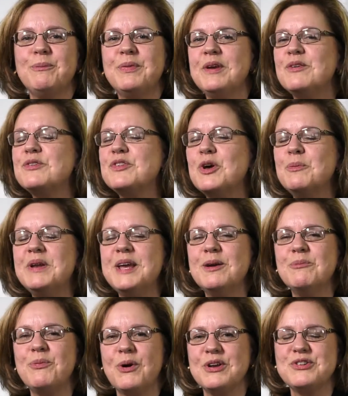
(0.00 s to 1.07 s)
There's so many
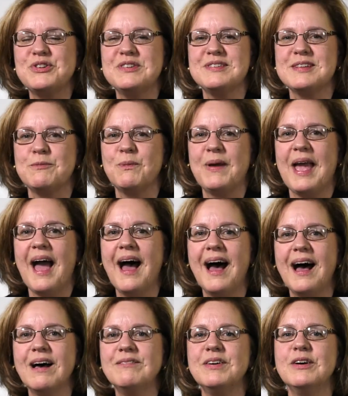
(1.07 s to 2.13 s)
impressions that we
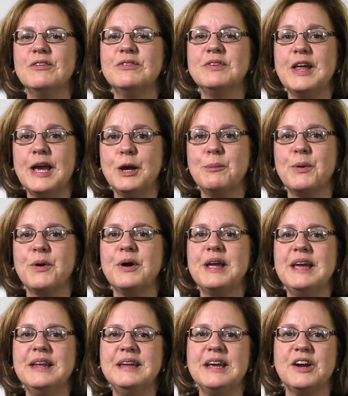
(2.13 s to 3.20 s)
have of labor
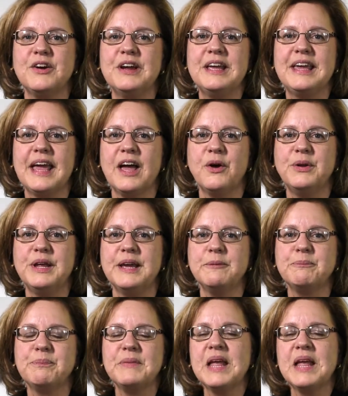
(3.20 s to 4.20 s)
in Erie County.